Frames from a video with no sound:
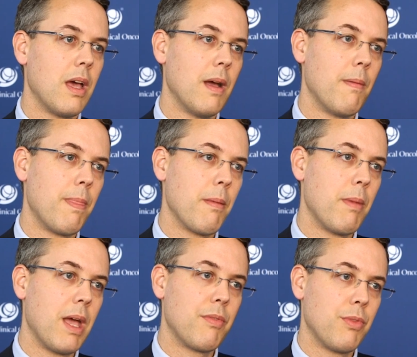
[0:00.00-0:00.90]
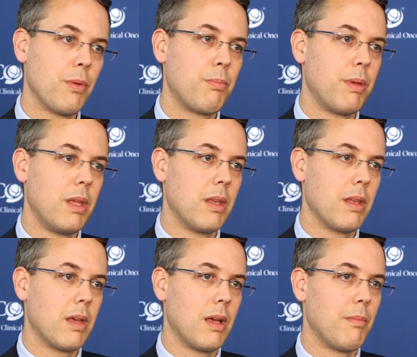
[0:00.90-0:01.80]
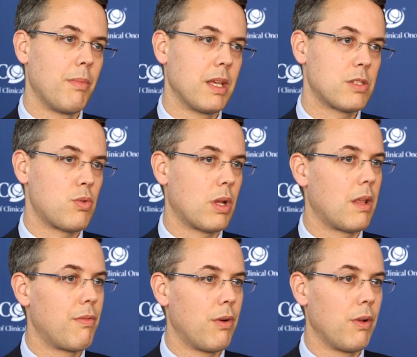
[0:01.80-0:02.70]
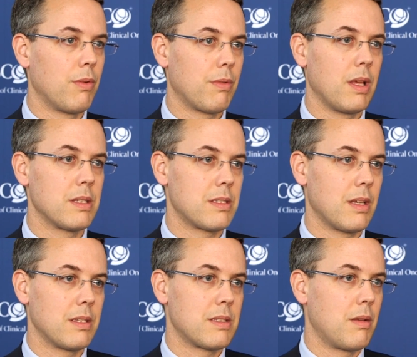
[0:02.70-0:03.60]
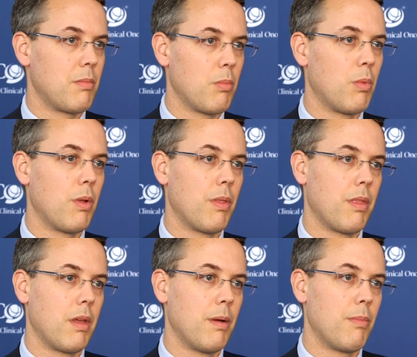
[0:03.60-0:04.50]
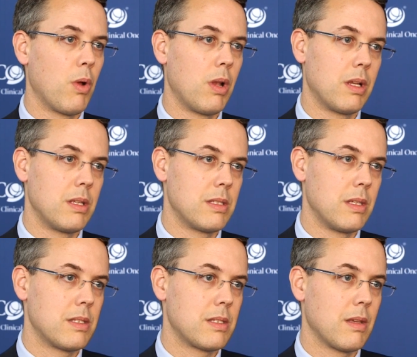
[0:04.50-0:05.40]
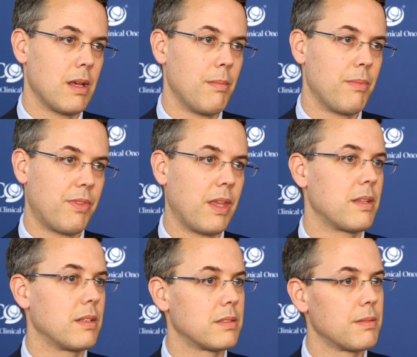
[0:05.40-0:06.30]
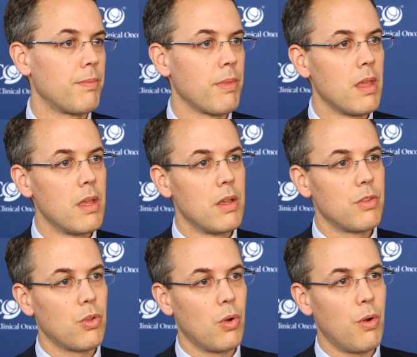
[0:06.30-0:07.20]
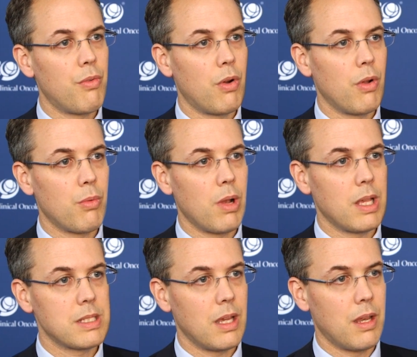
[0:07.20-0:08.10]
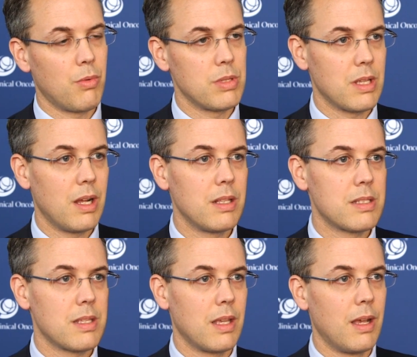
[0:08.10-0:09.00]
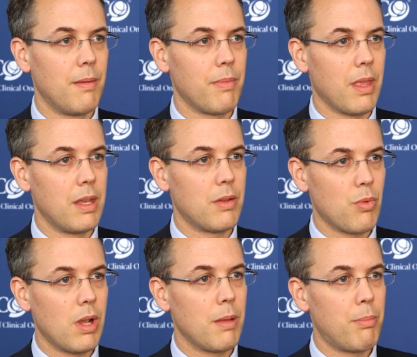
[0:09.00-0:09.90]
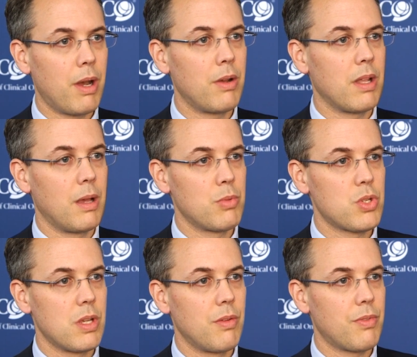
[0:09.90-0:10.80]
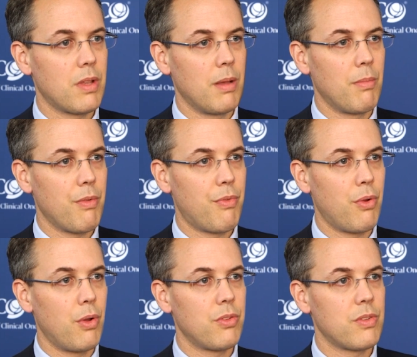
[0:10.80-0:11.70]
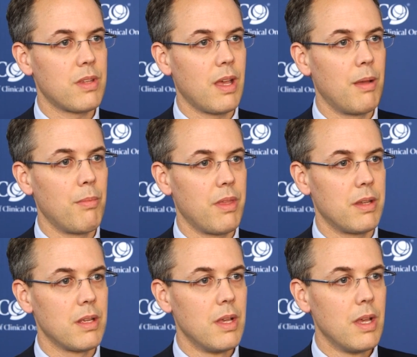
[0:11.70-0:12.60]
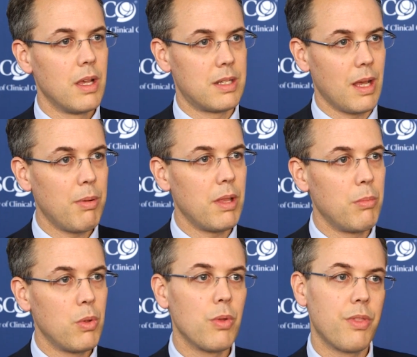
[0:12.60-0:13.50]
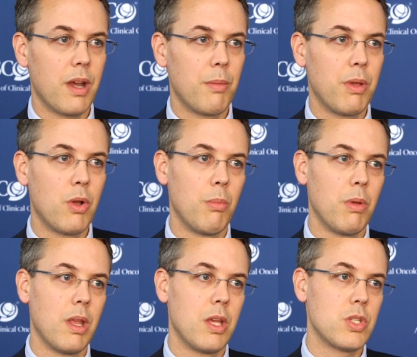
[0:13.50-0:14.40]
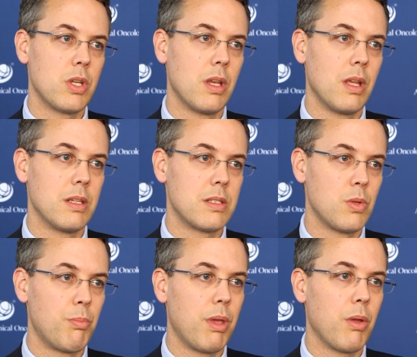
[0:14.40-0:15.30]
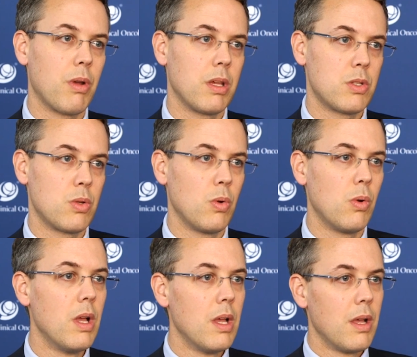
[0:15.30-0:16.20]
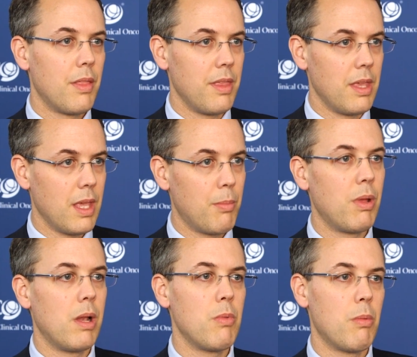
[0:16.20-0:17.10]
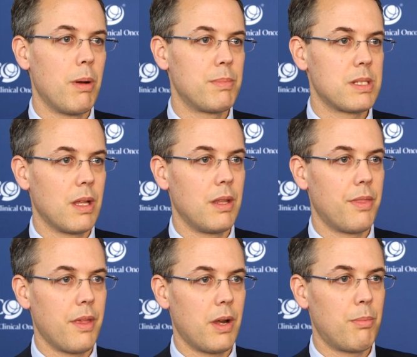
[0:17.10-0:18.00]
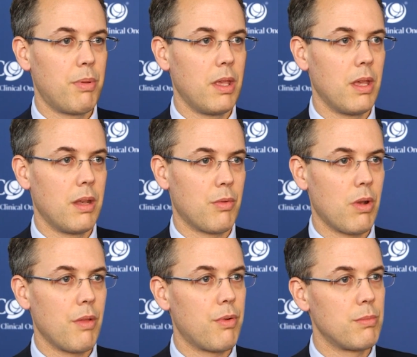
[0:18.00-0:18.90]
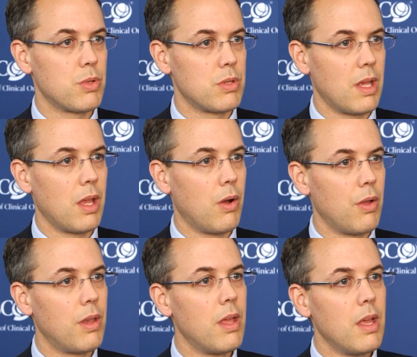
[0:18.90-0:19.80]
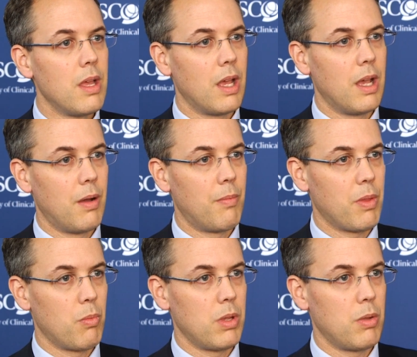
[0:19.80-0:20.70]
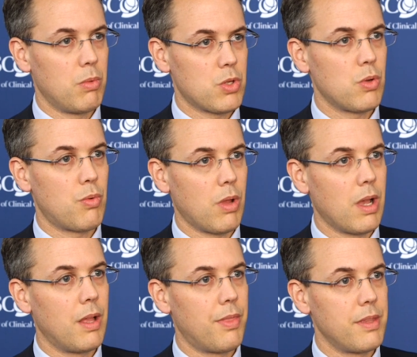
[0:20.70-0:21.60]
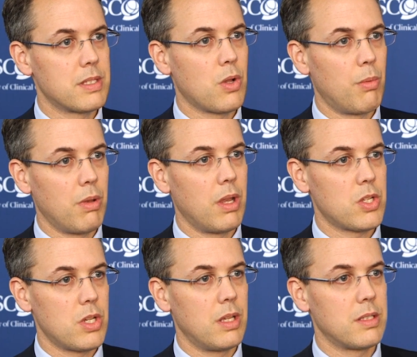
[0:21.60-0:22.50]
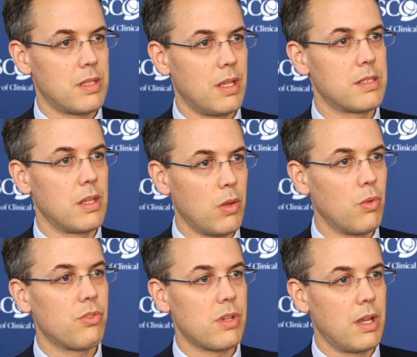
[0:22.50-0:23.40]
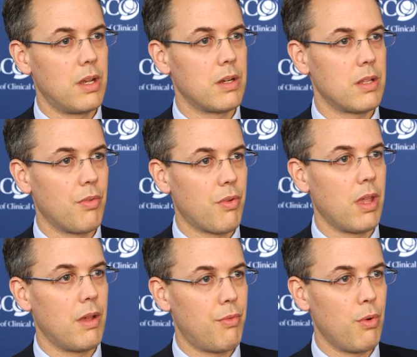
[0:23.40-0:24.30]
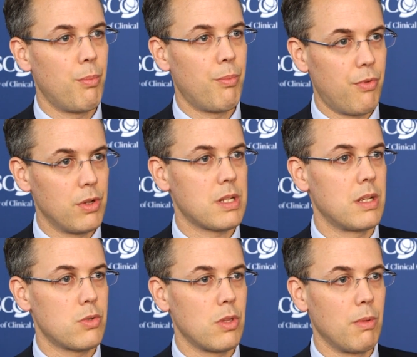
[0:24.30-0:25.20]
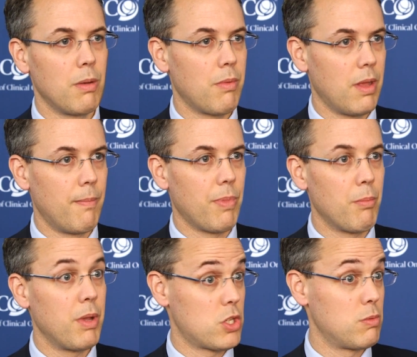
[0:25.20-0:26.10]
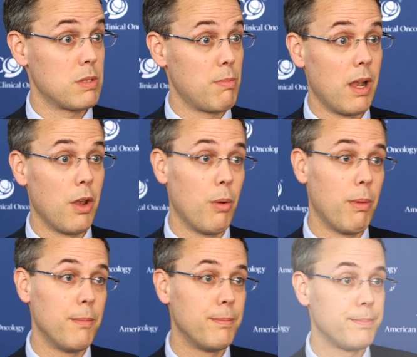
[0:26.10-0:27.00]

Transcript: um, may have not been um, as strictly followed as, as in more um, earlier disease um, centers. So overall, really exciting results um, and really a paradigm shift. Um, the first time that double immunotherapy combination is superior to the ipilimumab standard therapy and really from today on um, we, we should regard this combination as, as a new standard of care for first-line treatment um, in patients with melanoma.